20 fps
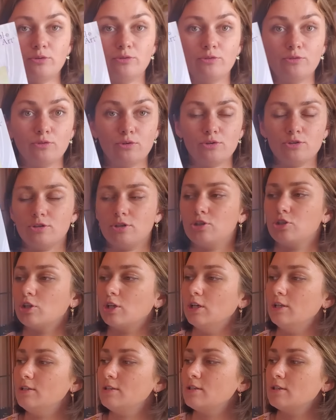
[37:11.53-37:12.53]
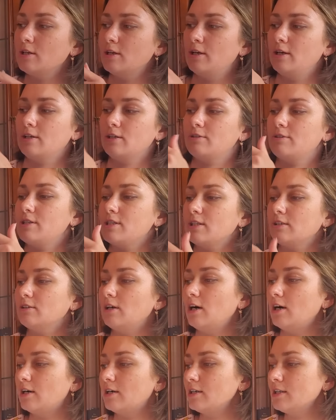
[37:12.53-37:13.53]
of cross-stitch kits, Crystal
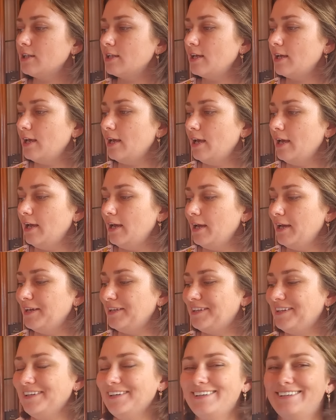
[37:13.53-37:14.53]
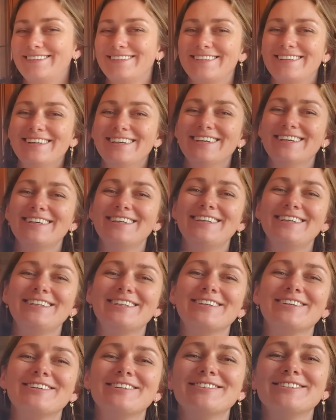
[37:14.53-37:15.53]
Art, and
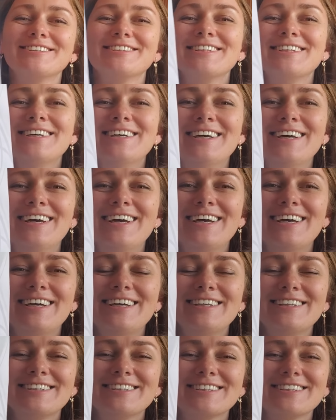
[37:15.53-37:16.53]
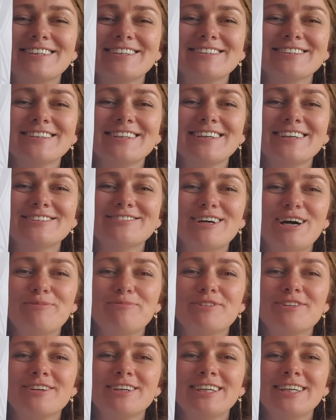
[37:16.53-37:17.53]
it's called
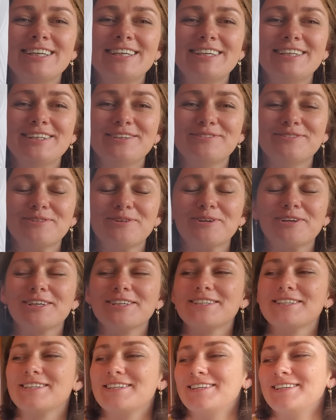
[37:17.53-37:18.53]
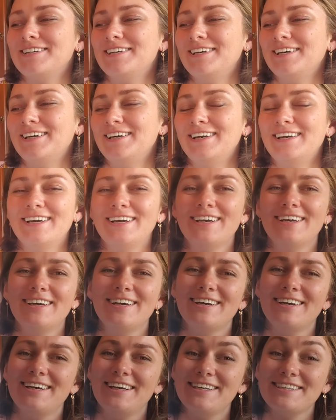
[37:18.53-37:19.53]
Library in the Forest.
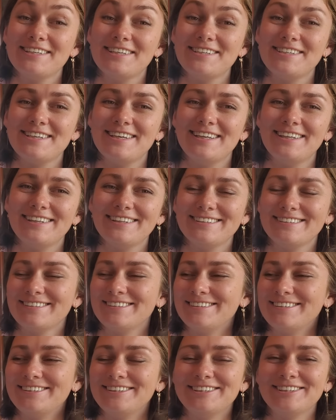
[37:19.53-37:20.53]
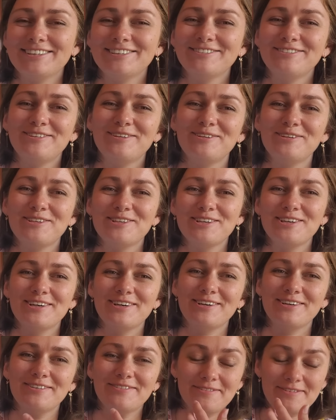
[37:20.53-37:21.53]
As I said,
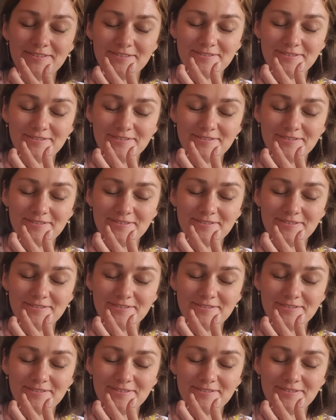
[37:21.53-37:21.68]
future